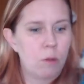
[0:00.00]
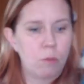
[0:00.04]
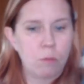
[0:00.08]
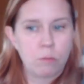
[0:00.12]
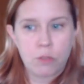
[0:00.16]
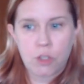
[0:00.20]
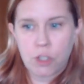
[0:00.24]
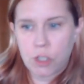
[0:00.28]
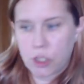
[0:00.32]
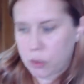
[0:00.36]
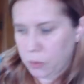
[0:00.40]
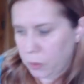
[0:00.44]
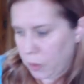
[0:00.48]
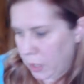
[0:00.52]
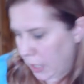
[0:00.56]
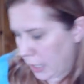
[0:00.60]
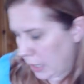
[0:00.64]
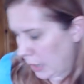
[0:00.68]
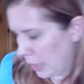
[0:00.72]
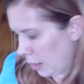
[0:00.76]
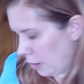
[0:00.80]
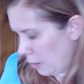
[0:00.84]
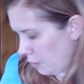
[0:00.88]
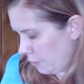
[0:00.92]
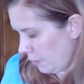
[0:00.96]
I just want to
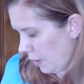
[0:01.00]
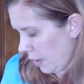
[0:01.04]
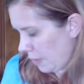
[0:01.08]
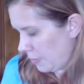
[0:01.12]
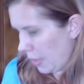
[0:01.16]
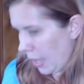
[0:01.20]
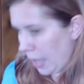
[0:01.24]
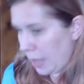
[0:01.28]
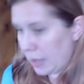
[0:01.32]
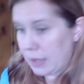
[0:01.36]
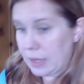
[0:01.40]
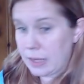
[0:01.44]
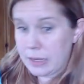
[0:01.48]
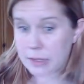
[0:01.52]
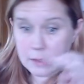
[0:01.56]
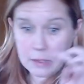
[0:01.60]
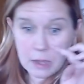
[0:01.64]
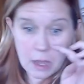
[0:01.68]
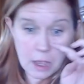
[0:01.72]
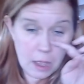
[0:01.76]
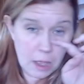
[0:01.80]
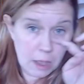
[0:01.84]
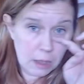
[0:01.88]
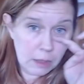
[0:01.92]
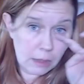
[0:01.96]
clarify that because
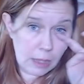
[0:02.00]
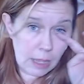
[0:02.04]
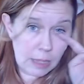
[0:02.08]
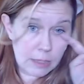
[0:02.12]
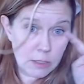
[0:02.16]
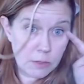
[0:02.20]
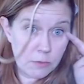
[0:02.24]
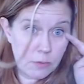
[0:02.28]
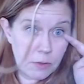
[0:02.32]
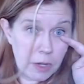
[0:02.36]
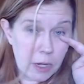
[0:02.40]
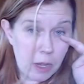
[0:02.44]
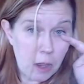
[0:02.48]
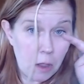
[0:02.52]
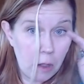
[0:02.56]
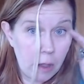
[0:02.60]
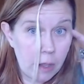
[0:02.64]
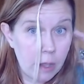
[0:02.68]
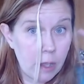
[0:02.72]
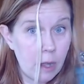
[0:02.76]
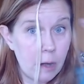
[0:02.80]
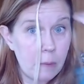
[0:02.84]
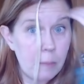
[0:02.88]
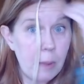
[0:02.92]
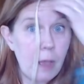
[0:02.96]
last video
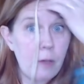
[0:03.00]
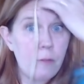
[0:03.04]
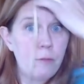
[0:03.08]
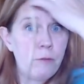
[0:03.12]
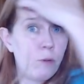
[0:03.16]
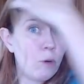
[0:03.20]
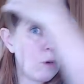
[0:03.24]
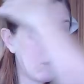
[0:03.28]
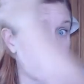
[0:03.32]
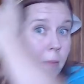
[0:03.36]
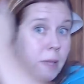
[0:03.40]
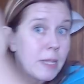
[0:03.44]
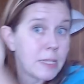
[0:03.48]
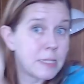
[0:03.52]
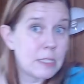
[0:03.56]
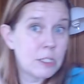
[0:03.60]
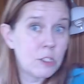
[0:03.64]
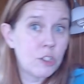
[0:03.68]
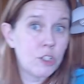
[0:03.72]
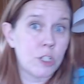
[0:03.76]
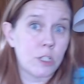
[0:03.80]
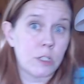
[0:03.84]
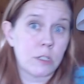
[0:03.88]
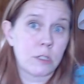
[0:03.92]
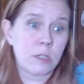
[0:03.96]
I got about four
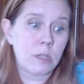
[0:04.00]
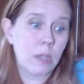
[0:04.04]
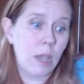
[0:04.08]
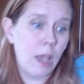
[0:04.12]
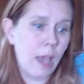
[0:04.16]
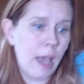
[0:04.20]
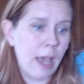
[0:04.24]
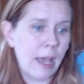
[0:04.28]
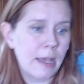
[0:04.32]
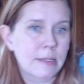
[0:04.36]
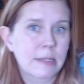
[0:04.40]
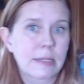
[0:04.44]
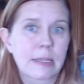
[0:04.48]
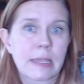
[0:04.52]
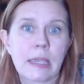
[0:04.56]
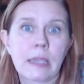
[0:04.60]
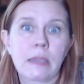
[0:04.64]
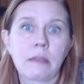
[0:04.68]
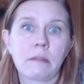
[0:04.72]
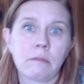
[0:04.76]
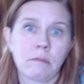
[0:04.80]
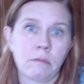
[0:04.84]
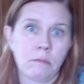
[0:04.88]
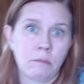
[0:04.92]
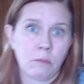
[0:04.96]
messages
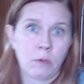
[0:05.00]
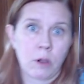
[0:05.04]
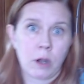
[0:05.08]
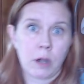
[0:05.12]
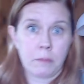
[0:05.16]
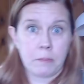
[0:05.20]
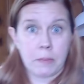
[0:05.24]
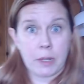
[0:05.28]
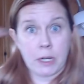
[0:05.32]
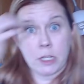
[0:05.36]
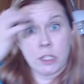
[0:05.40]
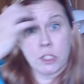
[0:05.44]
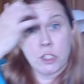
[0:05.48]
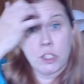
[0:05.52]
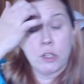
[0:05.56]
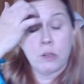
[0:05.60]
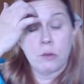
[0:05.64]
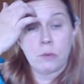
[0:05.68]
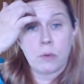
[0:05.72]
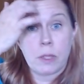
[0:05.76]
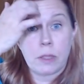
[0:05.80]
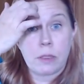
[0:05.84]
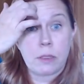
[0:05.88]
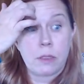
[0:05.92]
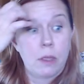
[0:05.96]
asking what I'm going to do
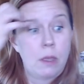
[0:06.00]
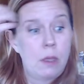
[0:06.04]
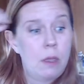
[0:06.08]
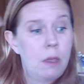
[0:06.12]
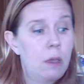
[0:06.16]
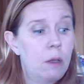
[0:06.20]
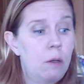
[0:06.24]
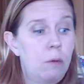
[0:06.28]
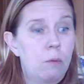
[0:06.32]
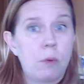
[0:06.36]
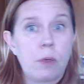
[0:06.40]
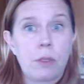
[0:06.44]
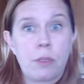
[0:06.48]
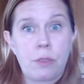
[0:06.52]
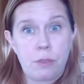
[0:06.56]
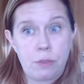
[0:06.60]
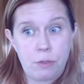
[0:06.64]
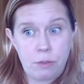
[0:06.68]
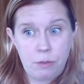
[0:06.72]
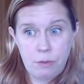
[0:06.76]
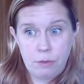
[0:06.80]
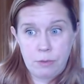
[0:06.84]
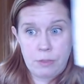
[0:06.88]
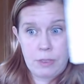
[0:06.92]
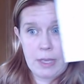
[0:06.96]
with with
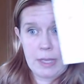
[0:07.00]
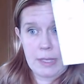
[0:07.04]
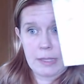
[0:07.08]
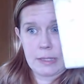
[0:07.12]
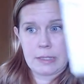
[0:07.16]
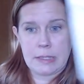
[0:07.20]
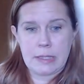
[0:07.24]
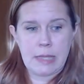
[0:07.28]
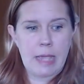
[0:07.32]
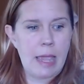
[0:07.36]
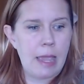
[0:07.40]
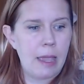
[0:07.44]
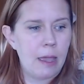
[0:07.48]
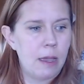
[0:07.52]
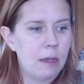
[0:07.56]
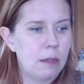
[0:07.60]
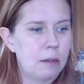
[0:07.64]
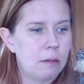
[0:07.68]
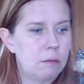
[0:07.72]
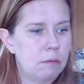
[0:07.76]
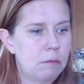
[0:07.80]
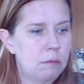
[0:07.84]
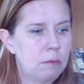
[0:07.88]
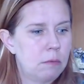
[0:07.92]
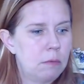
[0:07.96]
this
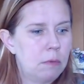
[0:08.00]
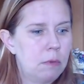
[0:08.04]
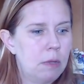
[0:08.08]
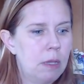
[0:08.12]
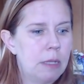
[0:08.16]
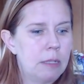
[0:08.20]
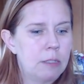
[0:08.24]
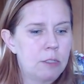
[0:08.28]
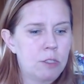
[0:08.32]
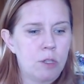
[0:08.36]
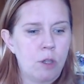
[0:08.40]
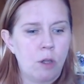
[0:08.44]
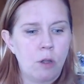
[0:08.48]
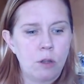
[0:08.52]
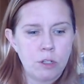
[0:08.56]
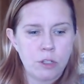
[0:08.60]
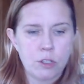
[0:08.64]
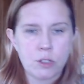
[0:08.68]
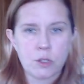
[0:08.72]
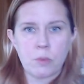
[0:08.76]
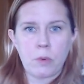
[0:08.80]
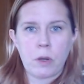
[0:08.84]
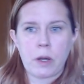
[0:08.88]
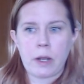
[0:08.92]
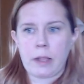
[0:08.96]
and and so I
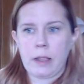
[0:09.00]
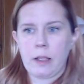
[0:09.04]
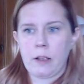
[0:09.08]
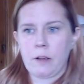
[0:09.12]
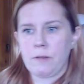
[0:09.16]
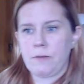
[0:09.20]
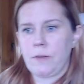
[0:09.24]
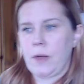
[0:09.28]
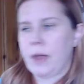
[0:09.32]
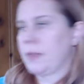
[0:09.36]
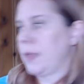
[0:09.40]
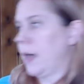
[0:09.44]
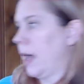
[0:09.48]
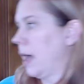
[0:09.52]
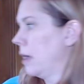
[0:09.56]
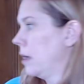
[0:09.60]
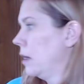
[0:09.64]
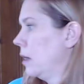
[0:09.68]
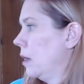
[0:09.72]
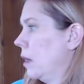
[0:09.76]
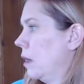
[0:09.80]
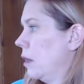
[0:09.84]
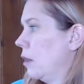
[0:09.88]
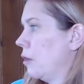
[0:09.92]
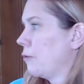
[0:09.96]
just want to clarify that
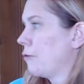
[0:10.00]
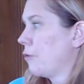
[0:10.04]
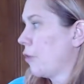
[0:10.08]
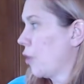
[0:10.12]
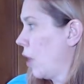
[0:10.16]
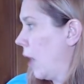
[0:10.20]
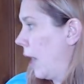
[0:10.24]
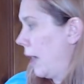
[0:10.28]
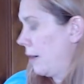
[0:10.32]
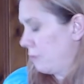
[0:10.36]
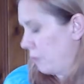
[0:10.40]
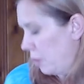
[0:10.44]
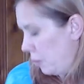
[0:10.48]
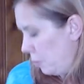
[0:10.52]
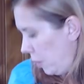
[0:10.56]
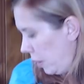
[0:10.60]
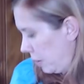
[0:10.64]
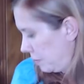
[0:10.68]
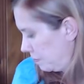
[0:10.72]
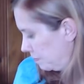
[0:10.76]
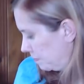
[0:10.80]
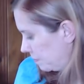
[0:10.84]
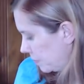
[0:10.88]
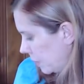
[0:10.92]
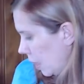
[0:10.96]
for
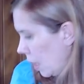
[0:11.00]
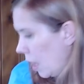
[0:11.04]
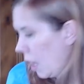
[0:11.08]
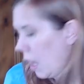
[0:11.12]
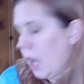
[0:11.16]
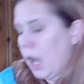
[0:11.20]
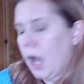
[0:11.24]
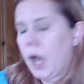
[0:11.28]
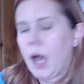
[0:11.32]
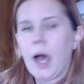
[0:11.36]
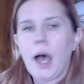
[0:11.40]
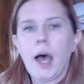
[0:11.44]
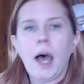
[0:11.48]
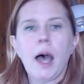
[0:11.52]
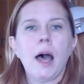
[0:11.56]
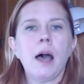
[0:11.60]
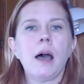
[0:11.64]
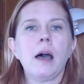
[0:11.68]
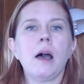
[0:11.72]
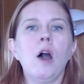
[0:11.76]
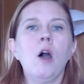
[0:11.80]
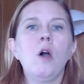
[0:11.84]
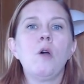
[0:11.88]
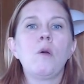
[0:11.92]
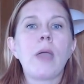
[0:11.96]
everyone.
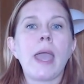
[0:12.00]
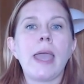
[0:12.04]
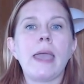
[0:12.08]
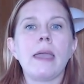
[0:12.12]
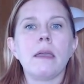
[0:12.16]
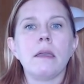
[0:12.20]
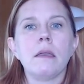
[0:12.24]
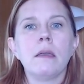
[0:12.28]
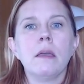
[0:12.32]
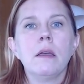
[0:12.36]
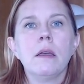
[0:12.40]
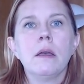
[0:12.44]
Uh, okay,